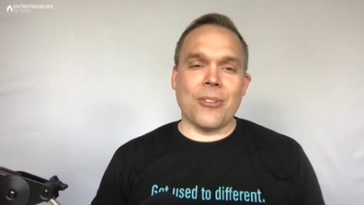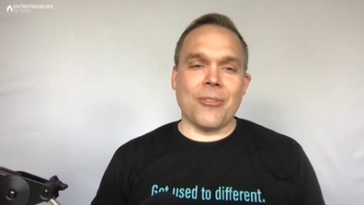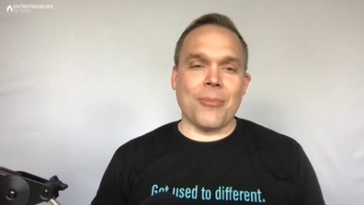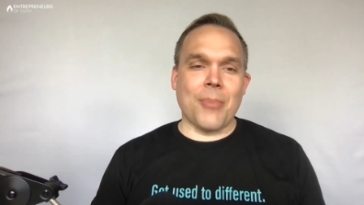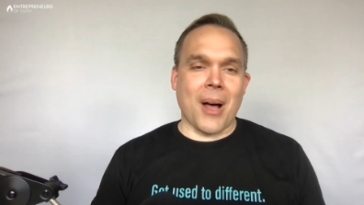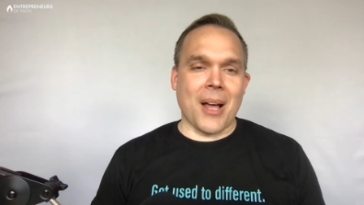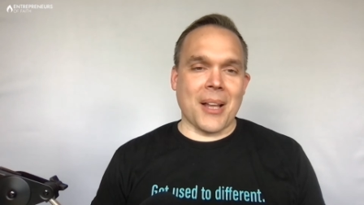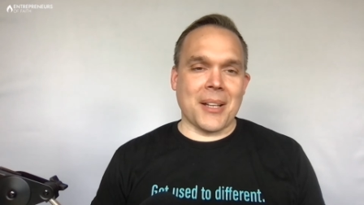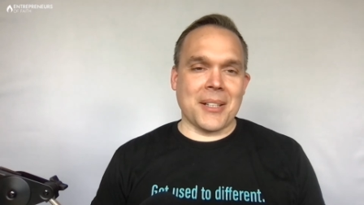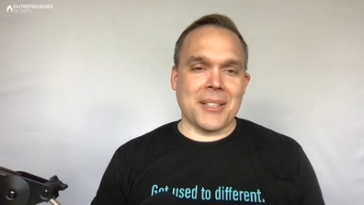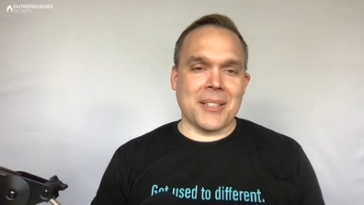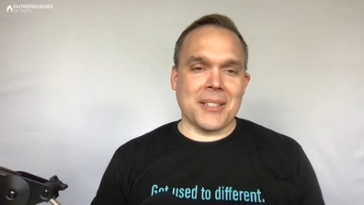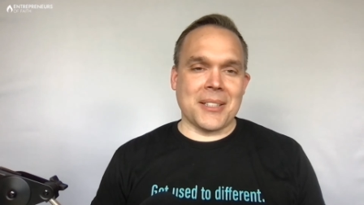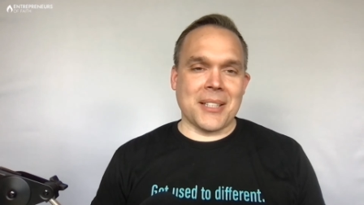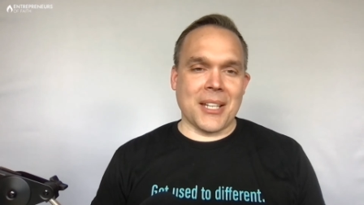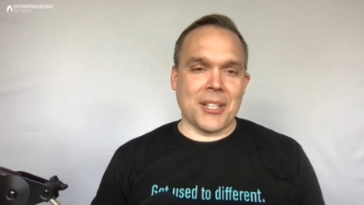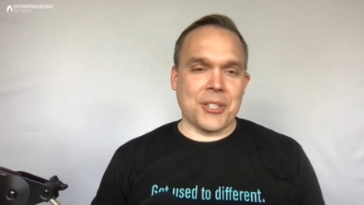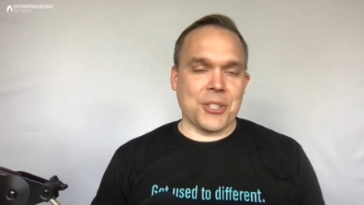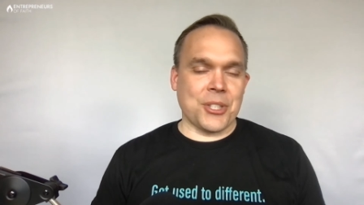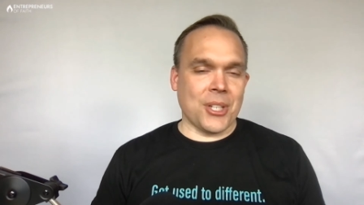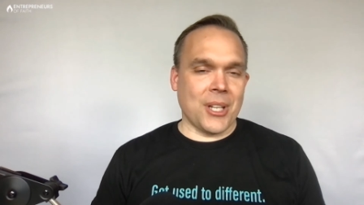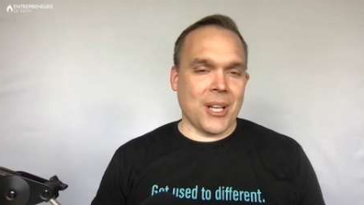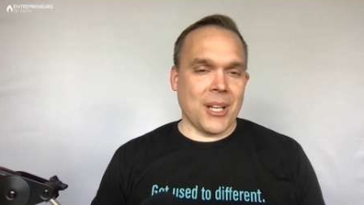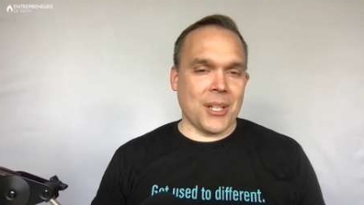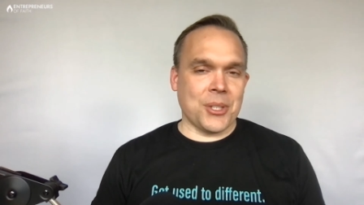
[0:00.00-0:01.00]
of
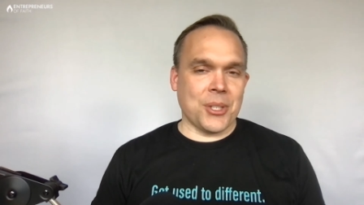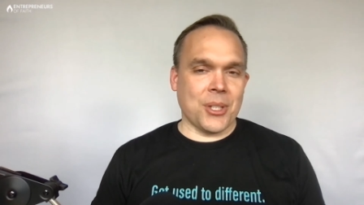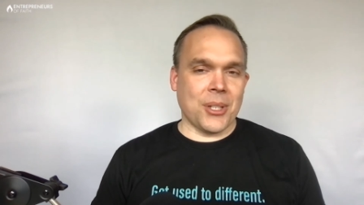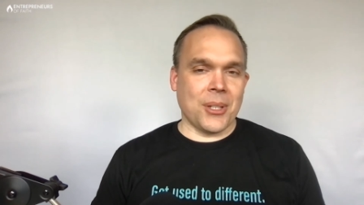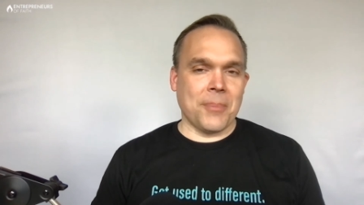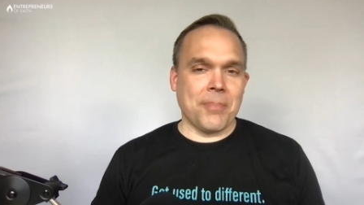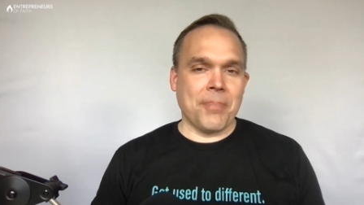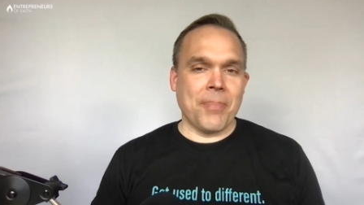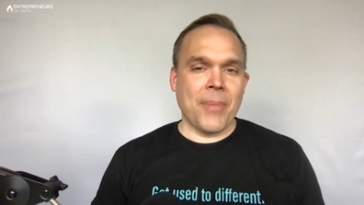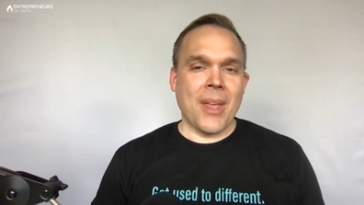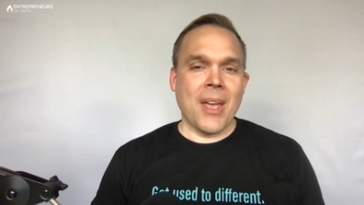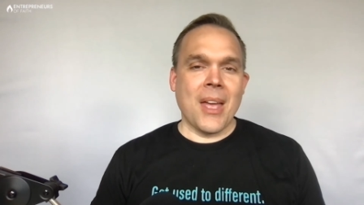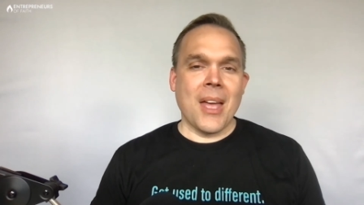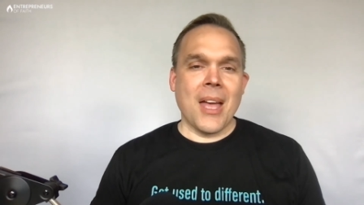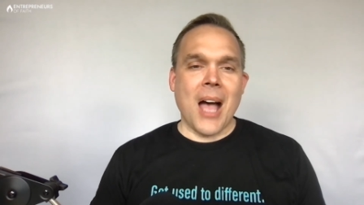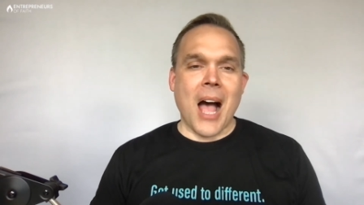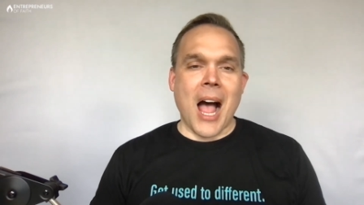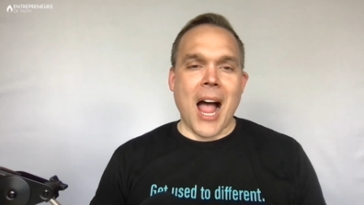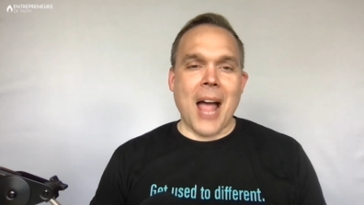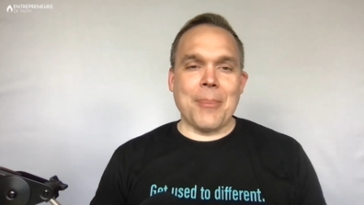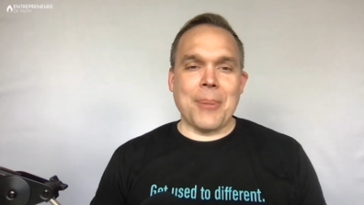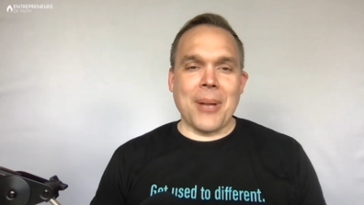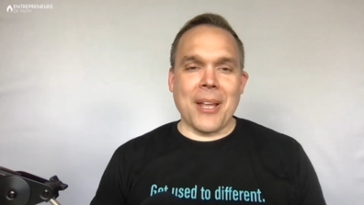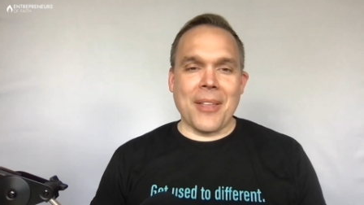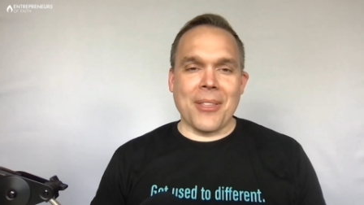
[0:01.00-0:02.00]
Monetization Nation.
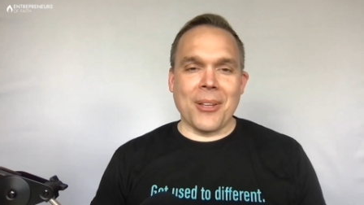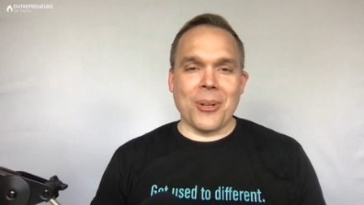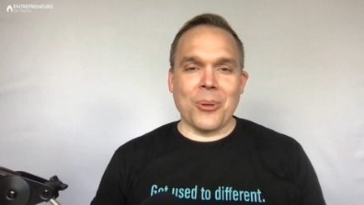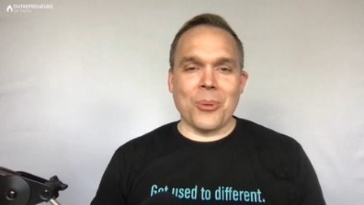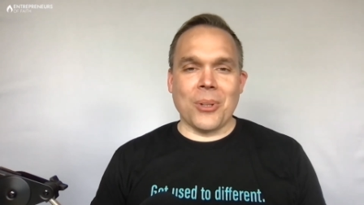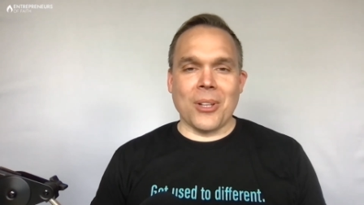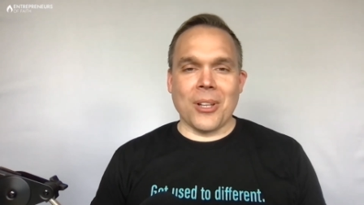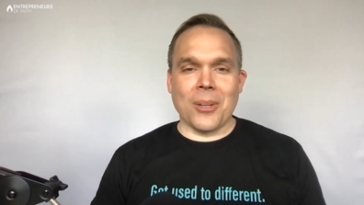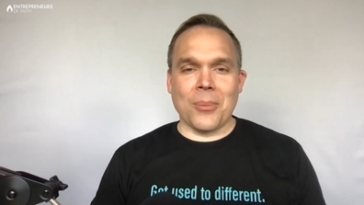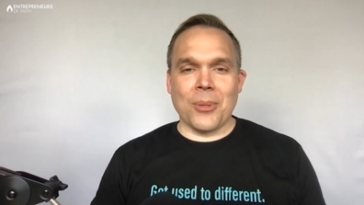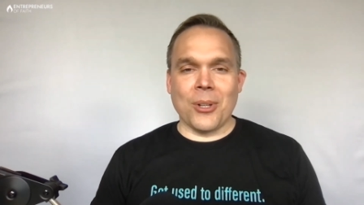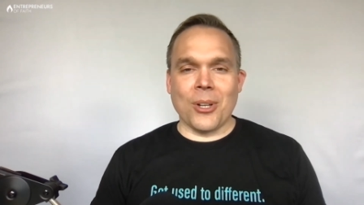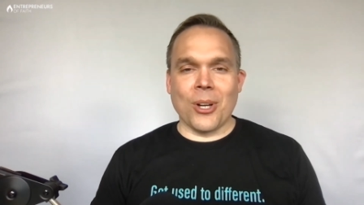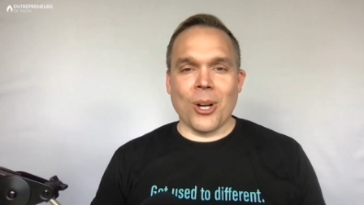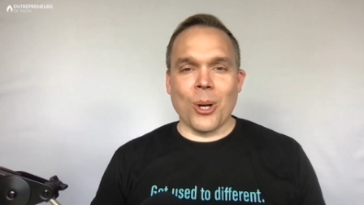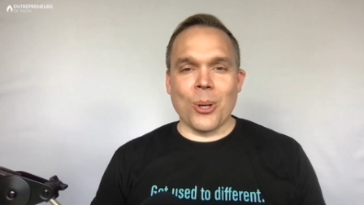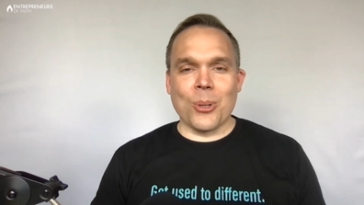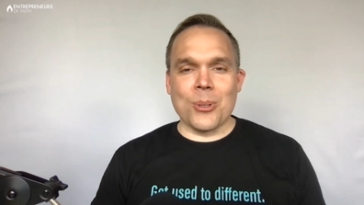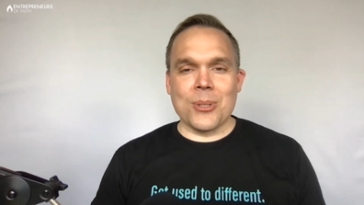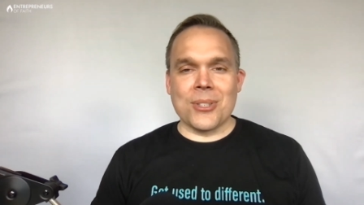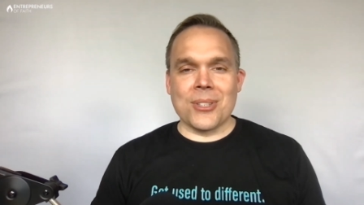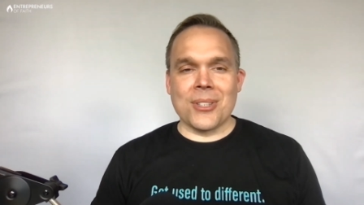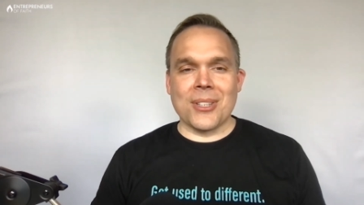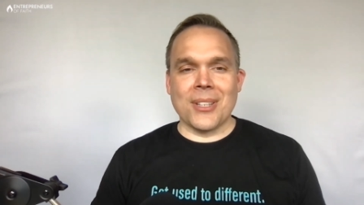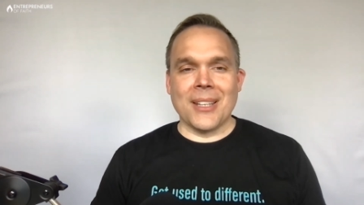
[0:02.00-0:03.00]
I'm Nathan Gwilliam, your
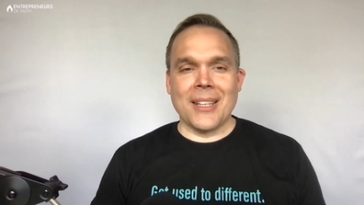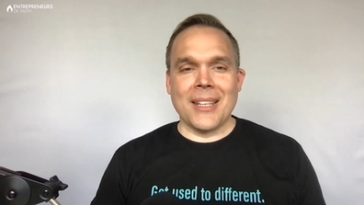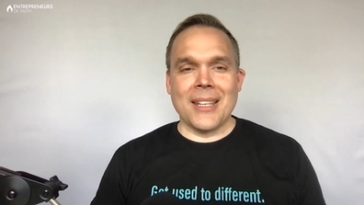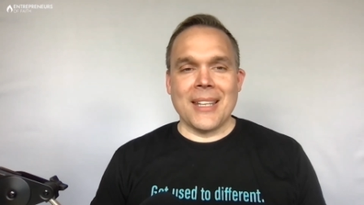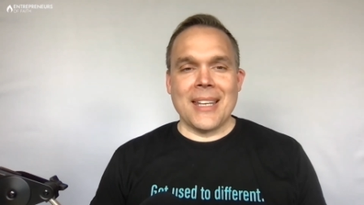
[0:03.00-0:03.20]
host.